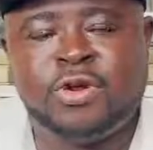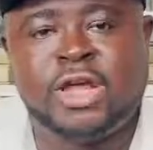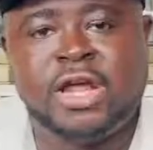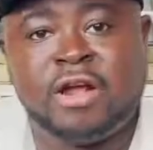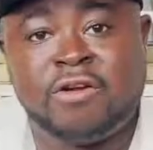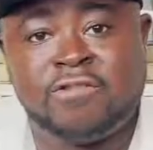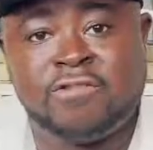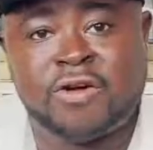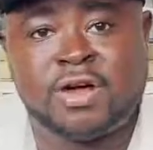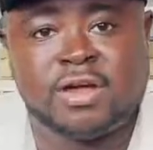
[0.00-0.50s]

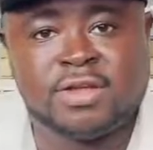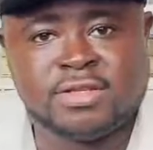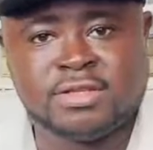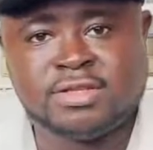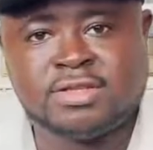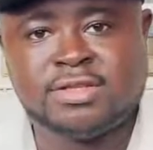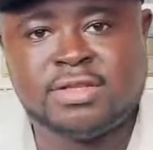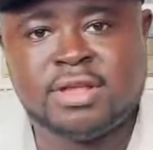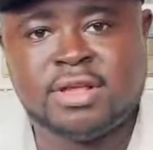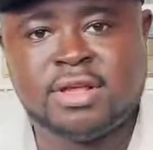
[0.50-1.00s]
their
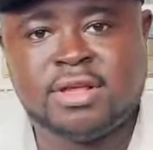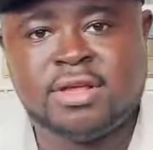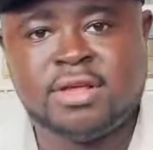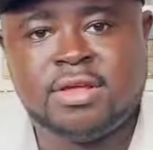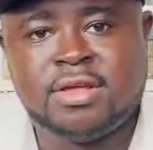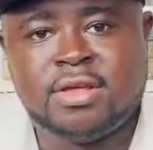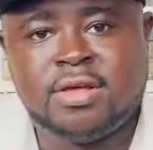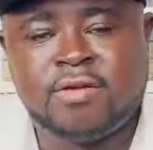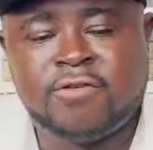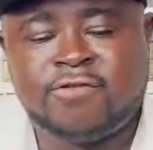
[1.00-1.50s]
funds
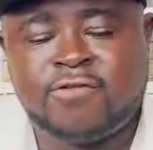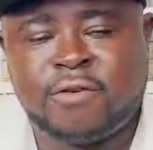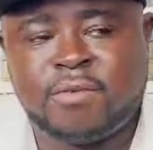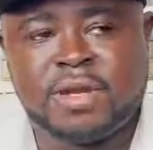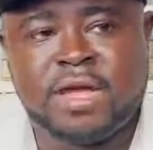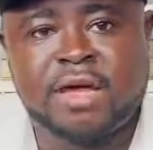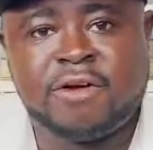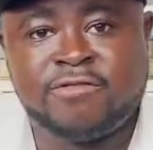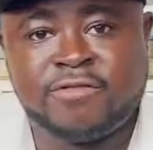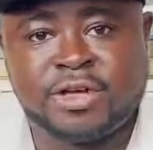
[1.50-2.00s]
from
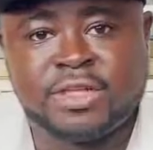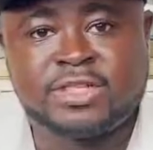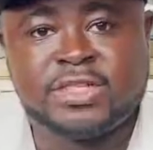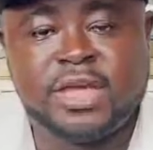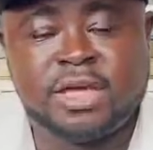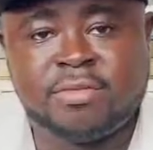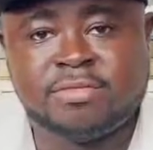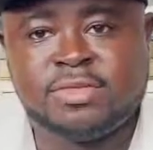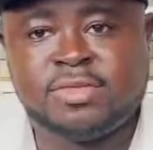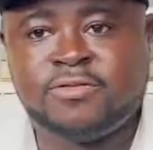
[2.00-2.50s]
their
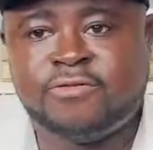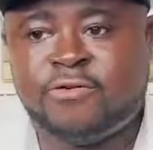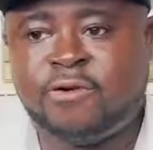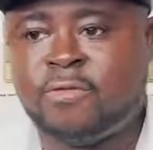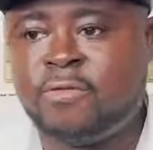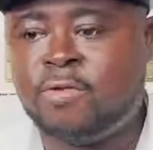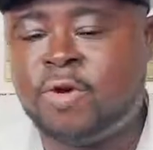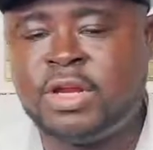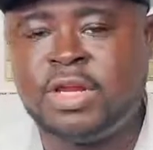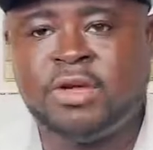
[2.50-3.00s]
victims
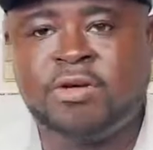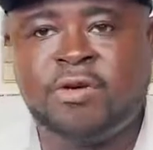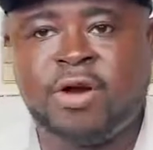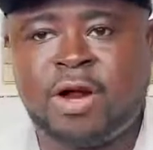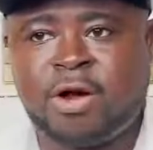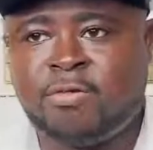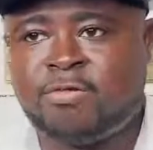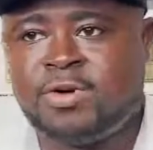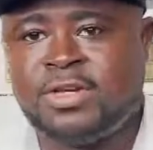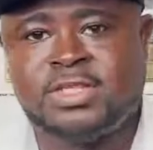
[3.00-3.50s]
from
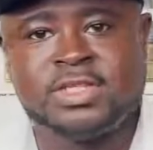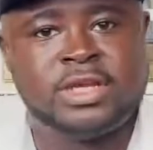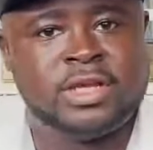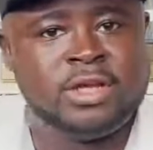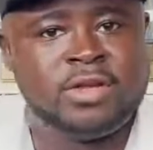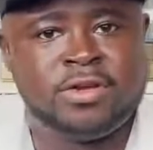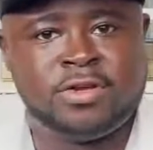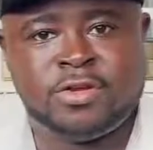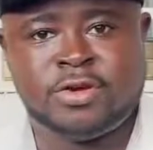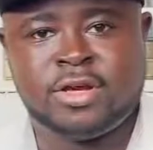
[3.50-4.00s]
MoneyGram, Western
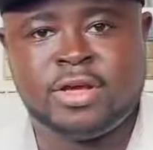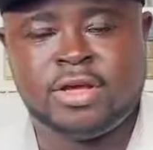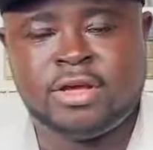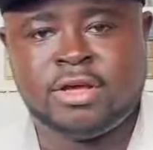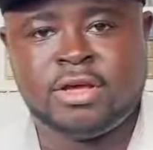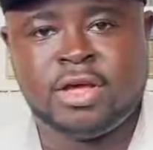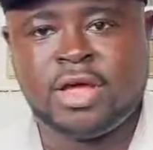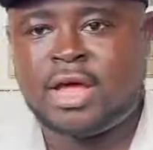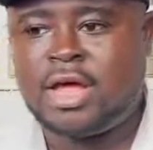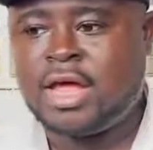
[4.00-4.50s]
Union,
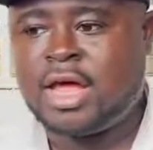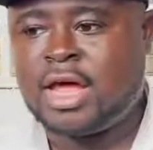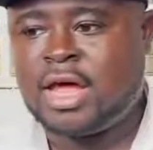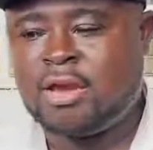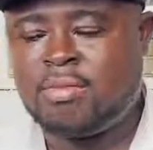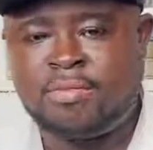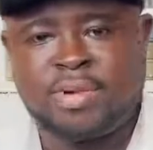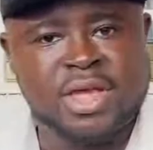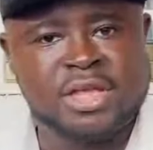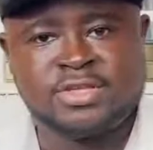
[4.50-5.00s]

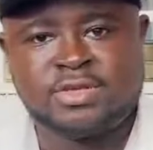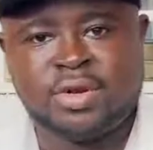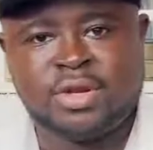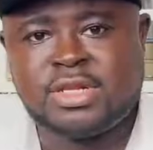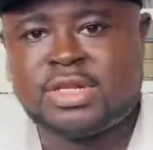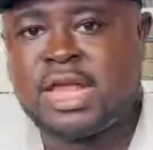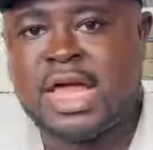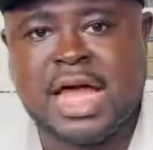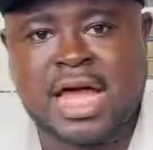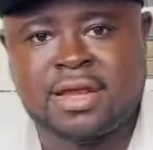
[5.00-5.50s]
and based
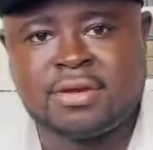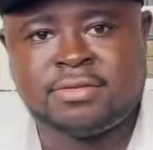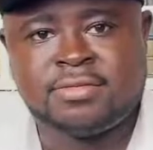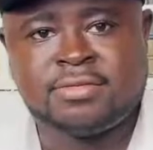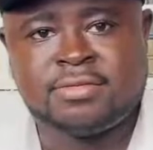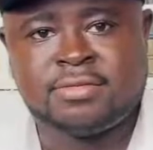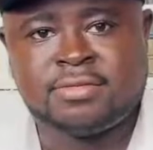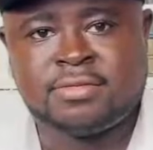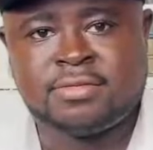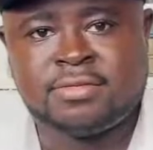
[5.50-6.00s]
on
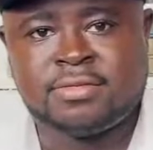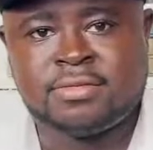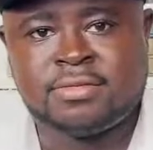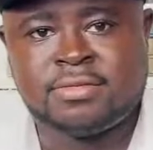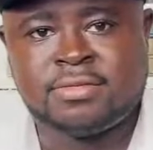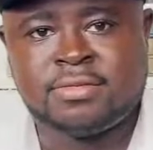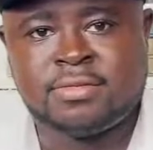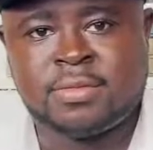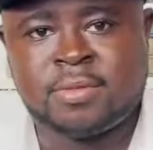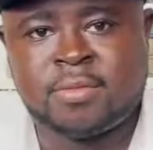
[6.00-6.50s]
that,
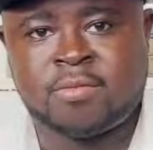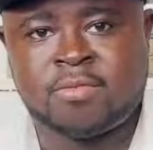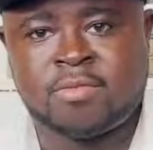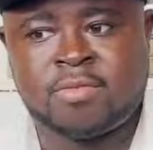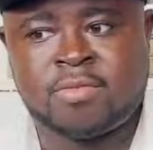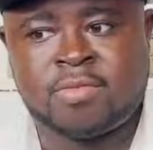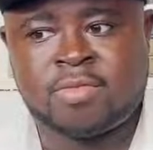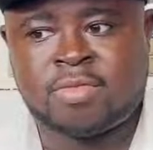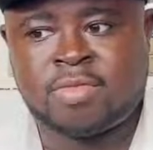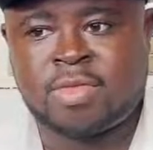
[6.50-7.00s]

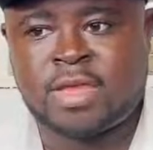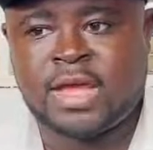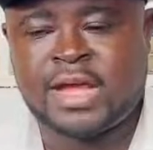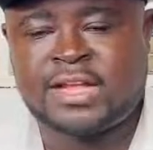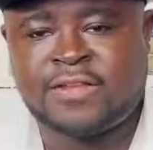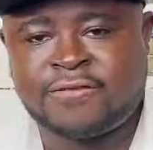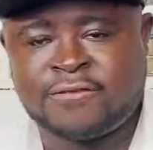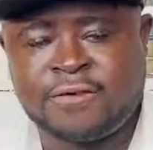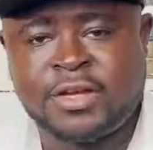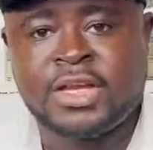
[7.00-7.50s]

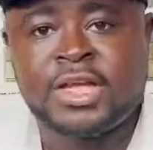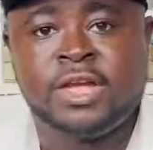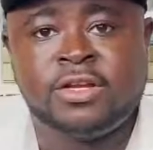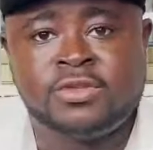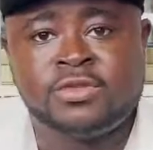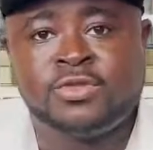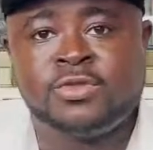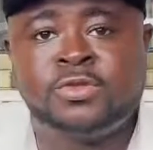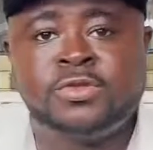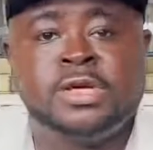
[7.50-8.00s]
it feed
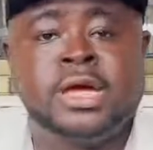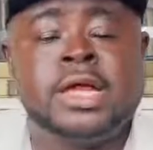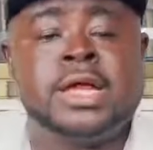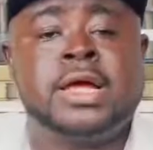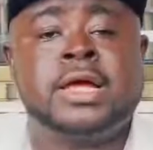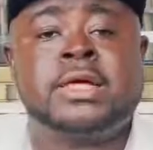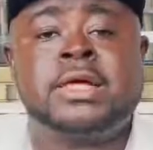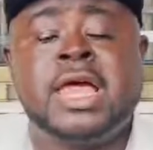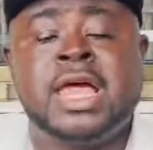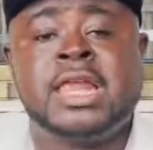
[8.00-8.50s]
into
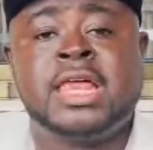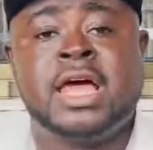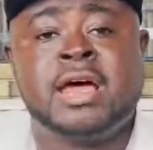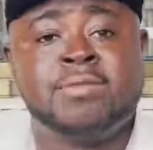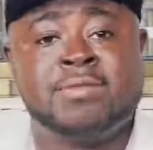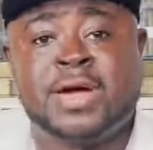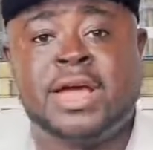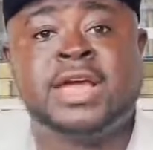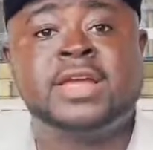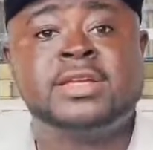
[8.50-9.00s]
their
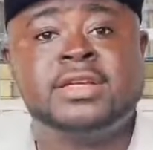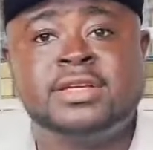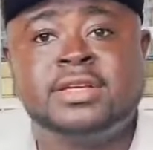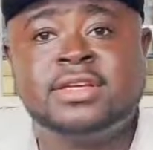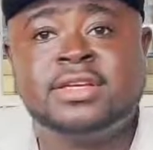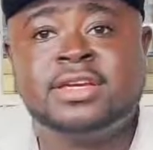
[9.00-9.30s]
mind.